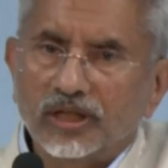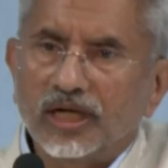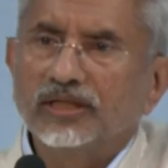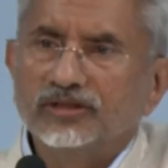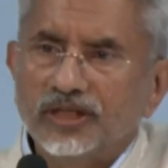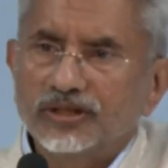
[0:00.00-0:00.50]

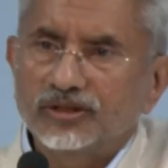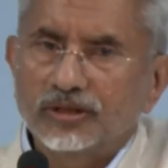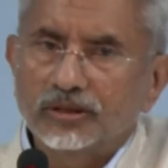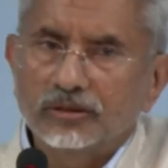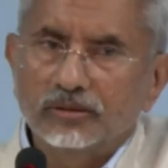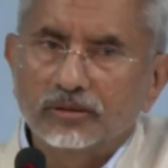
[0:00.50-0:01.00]

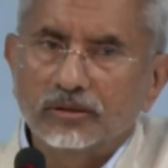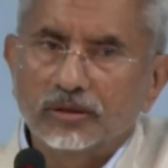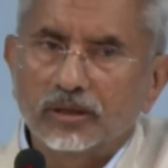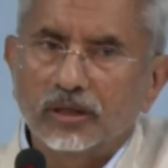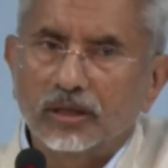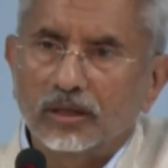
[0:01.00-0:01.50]
organization,
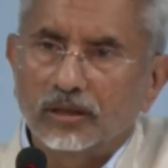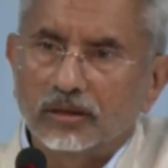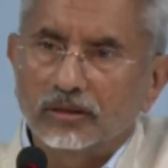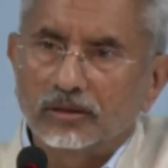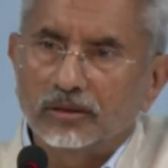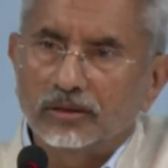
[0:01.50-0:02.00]

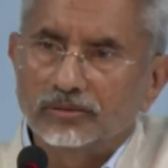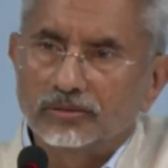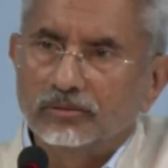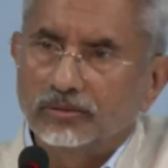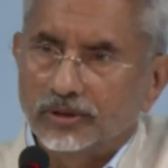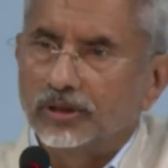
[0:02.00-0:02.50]

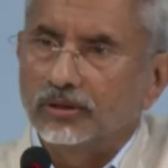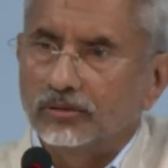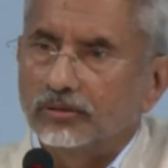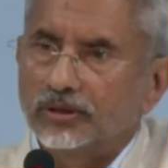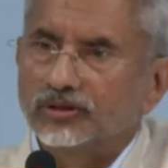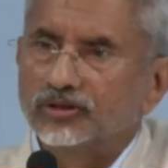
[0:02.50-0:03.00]
you
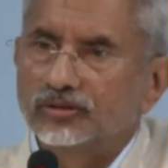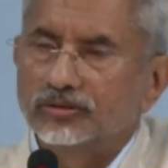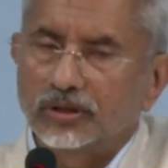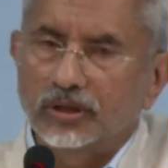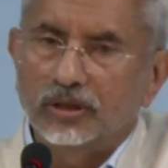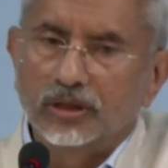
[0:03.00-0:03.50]
know, is
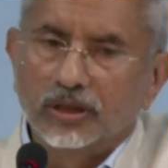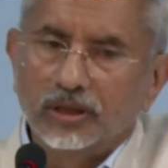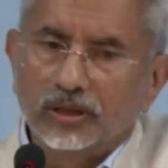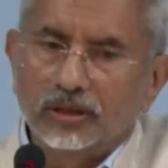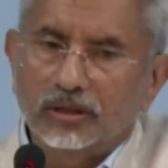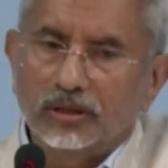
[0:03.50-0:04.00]

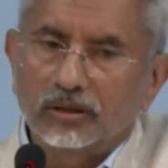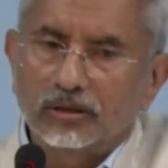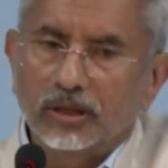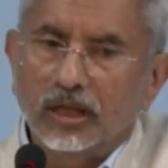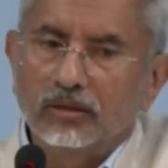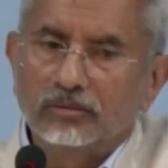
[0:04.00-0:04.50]

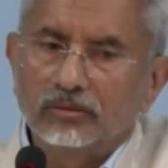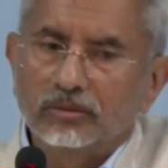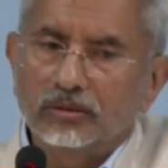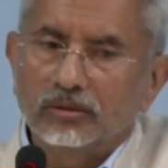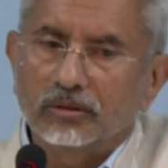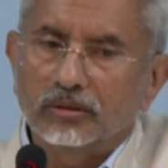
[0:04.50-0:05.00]

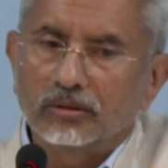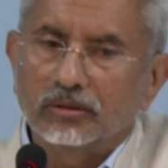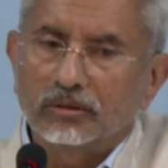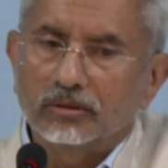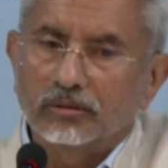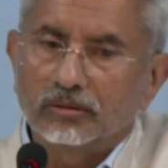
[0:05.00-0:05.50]
now
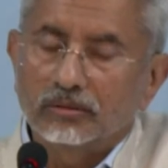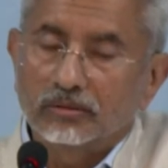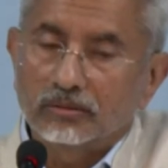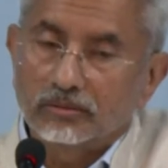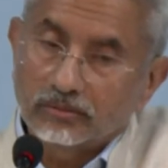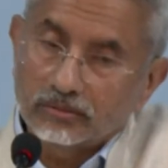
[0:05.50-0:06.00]
uh,
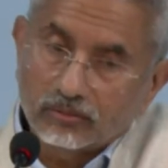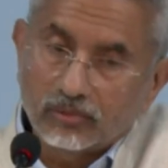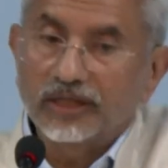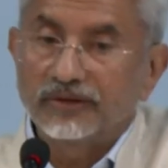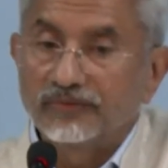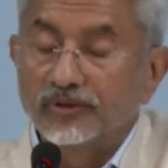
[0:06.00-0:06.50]

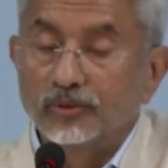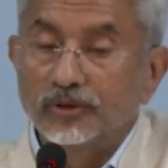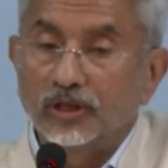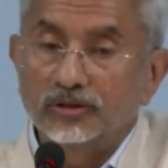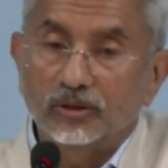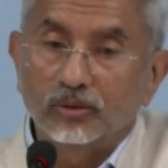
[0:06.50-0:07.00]
quite a few
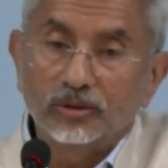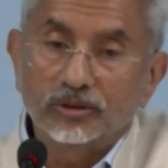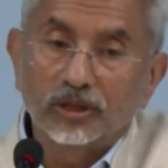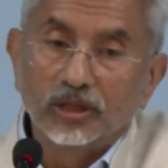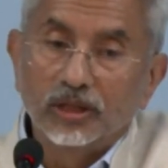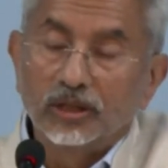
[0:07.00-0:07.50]
years
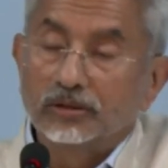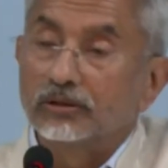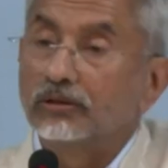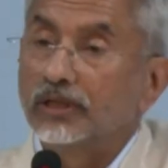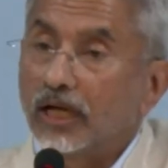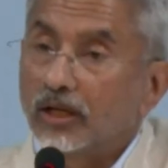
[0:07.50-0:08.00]
old.
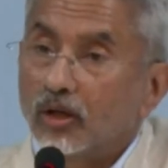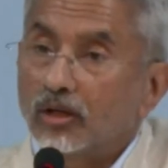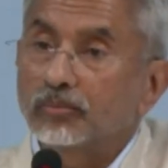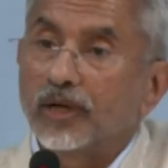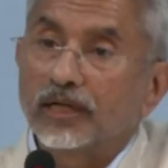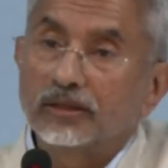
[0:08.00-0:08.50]
The
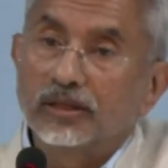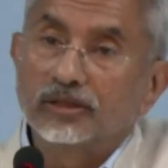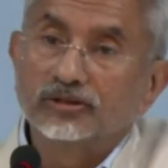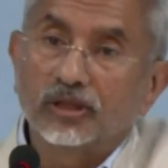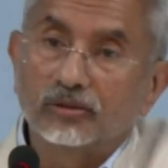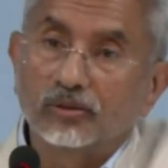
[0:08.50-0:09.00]
dialogue
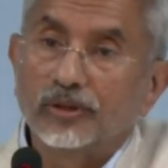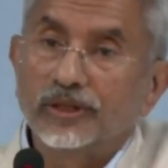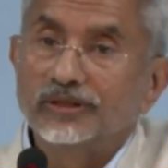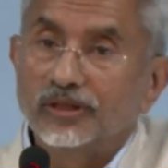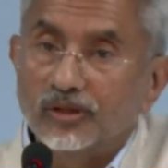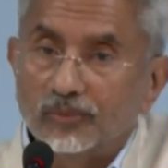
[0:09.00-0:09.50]
partners are
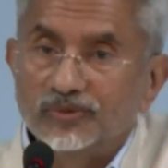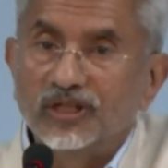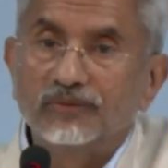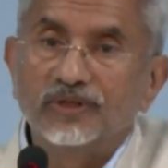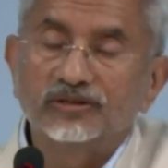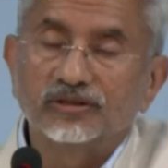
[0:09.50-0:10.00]
growing, the
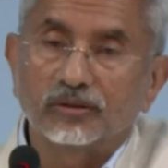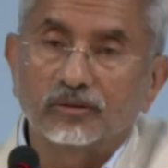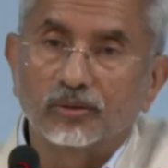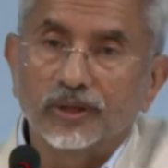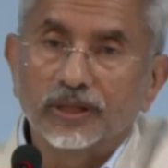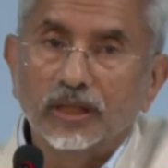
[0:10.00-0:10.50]
observers are
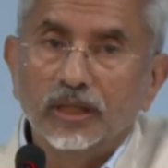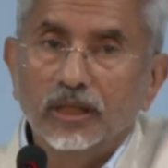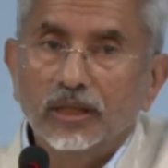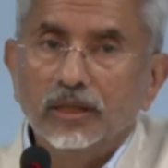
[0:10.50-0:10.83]
growing.